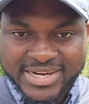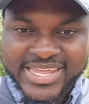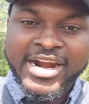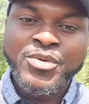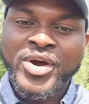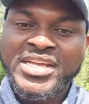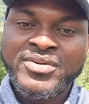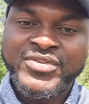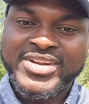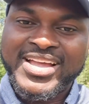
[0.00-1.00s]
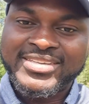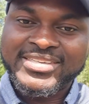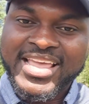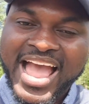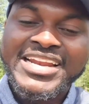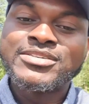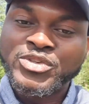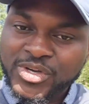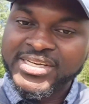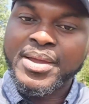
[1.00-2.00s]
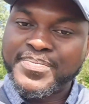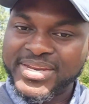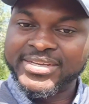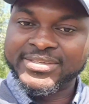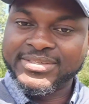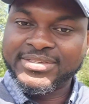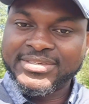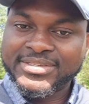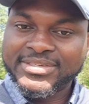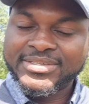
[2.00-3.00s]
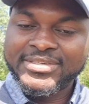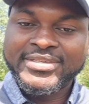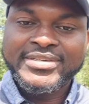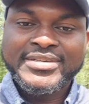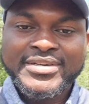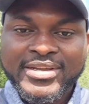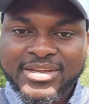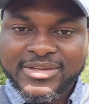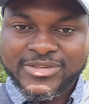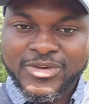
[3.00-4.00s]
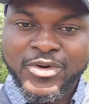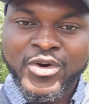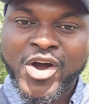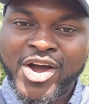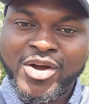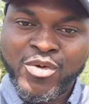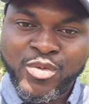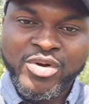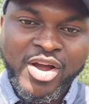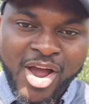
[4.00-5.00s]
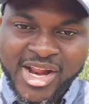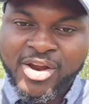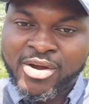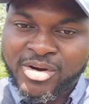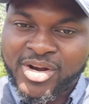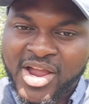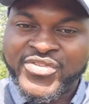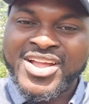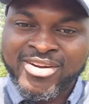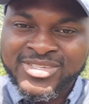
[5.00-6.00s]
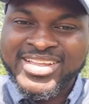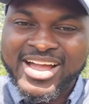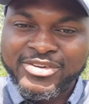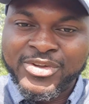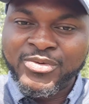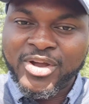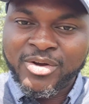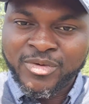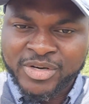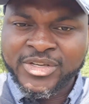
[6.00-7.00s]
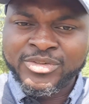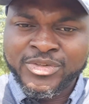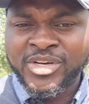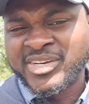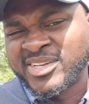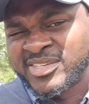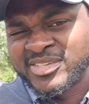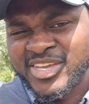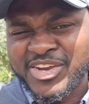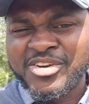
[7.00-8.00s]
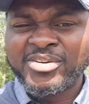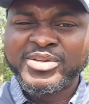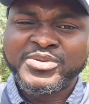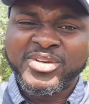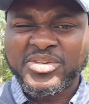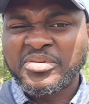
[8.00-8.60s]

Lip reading: They are rewarding him for that and doing their bidding. So other African countries that are doing well, what do you do? Ignore those ones.